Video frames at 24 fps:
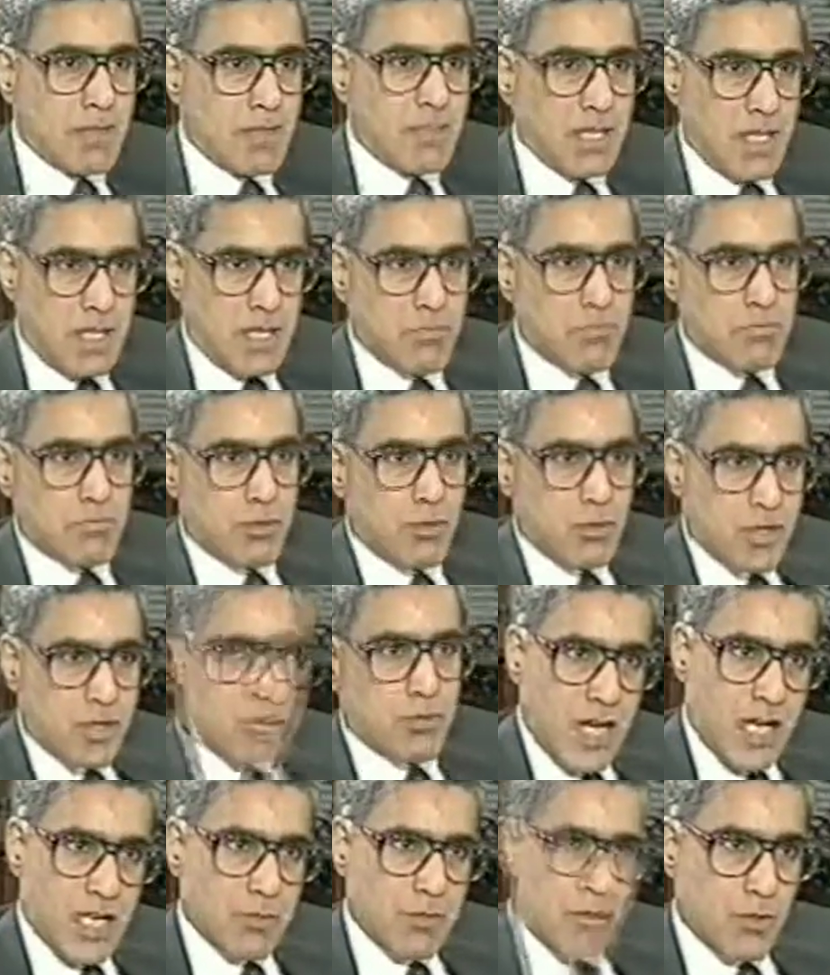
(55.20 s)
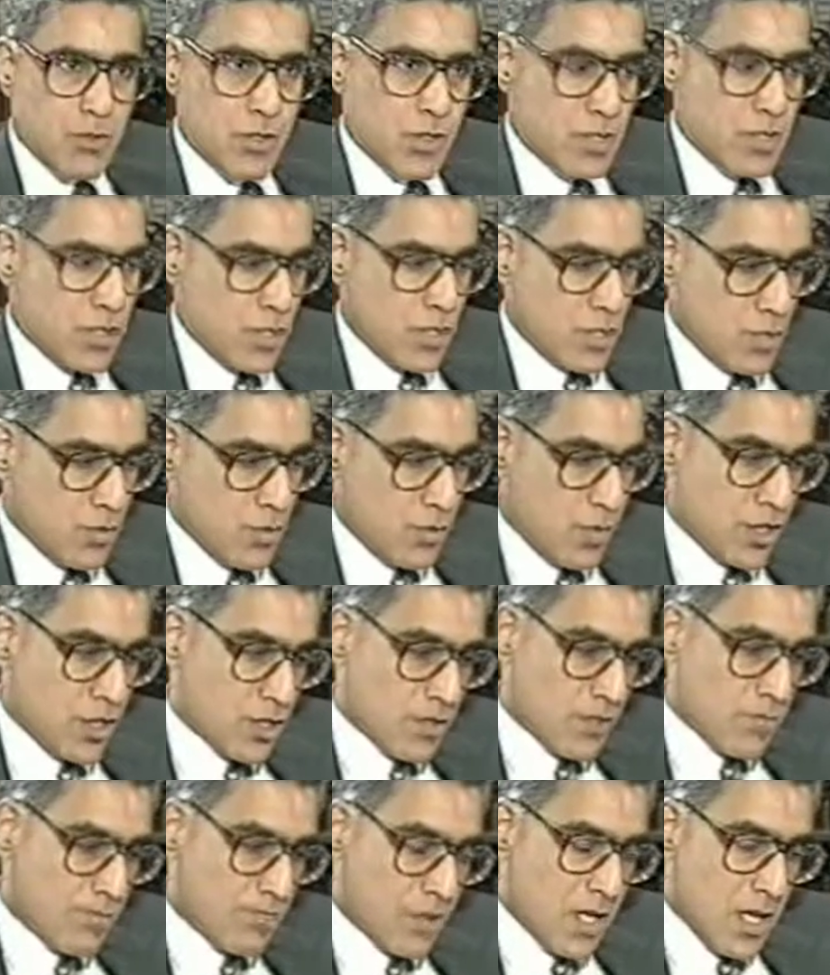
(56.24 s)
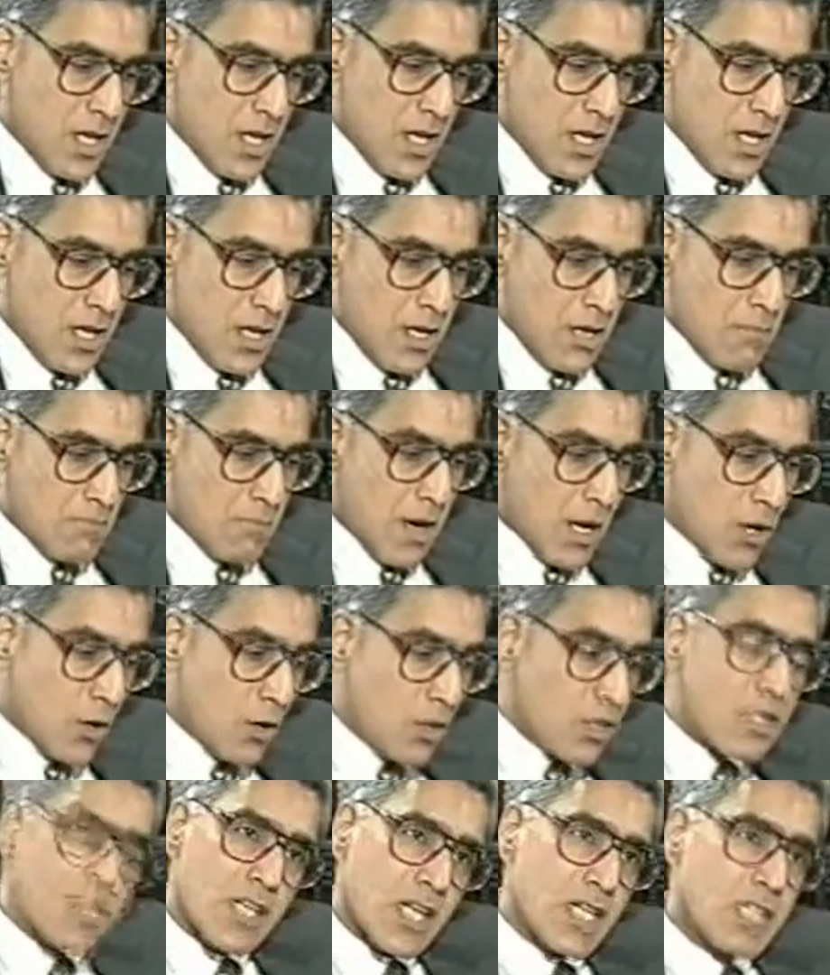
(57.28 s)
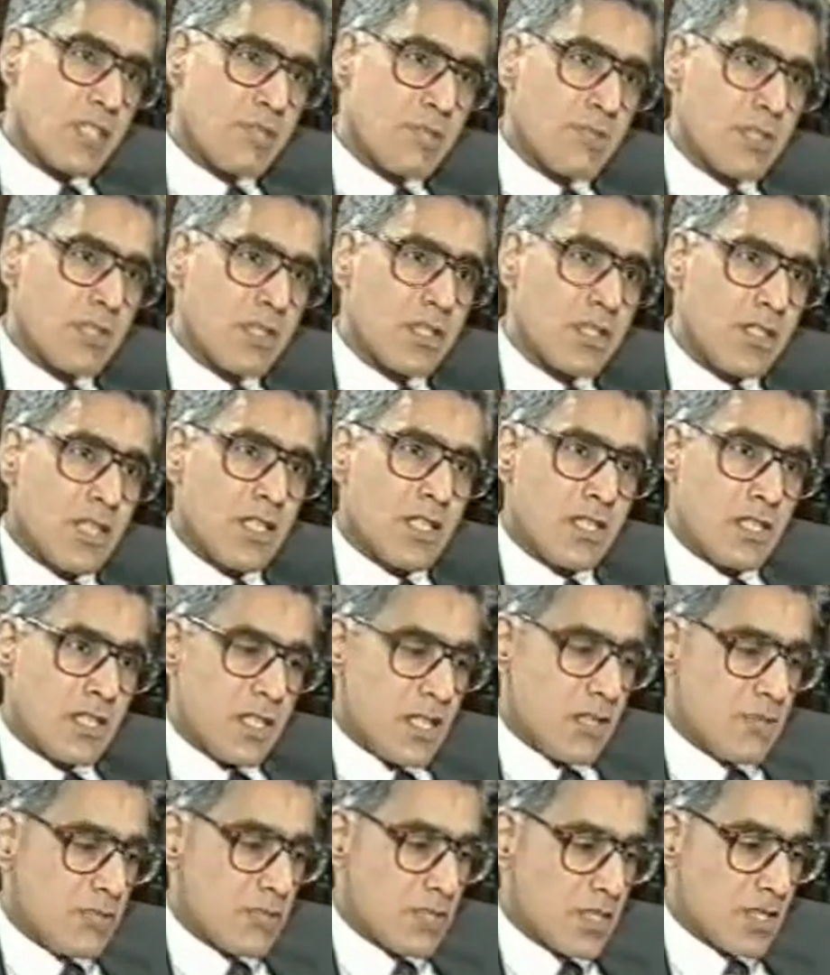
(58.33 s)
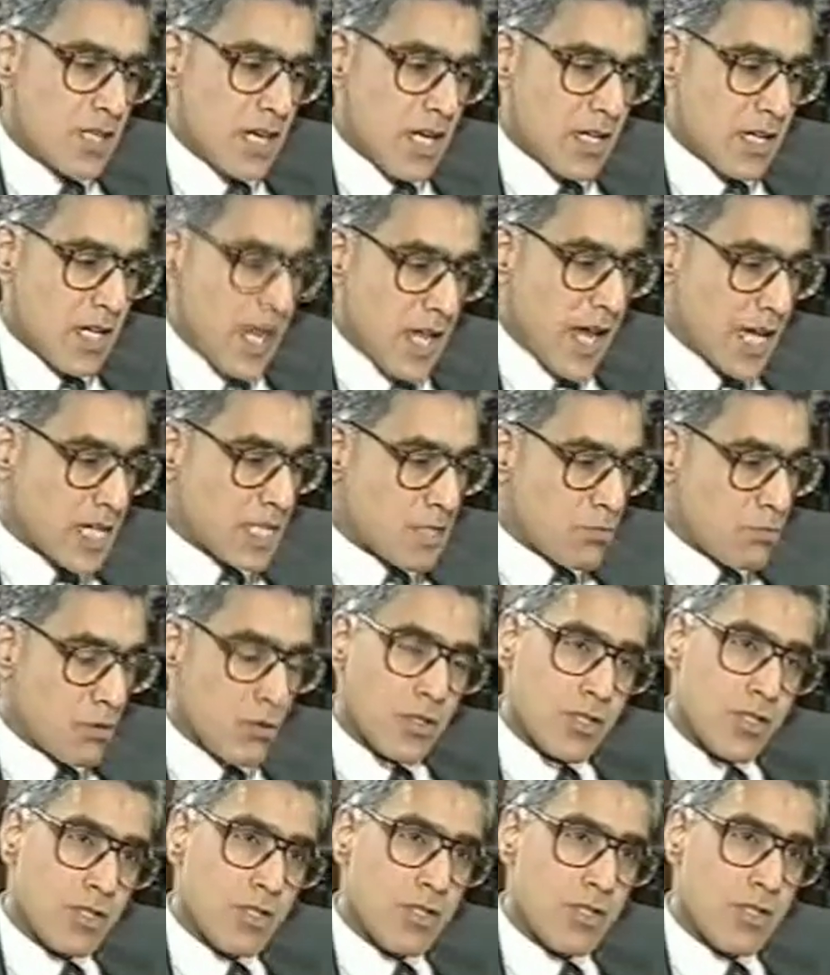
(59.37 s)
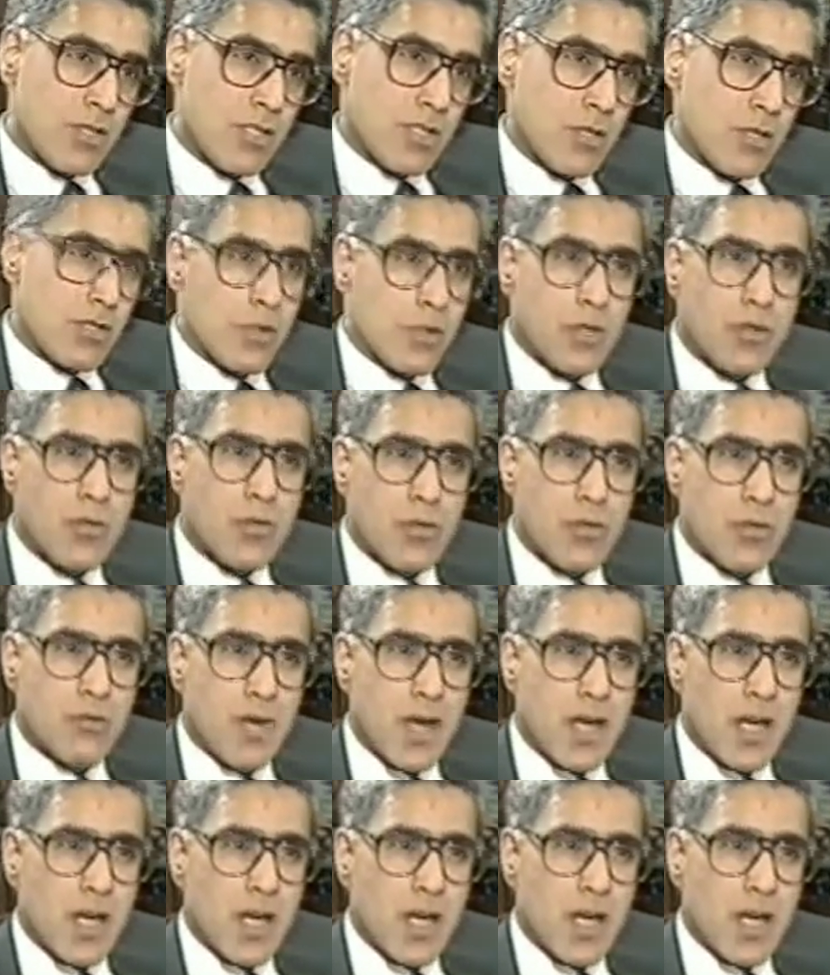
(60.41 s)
about the import-export situation. By all assessments, it seems that exports this year will grow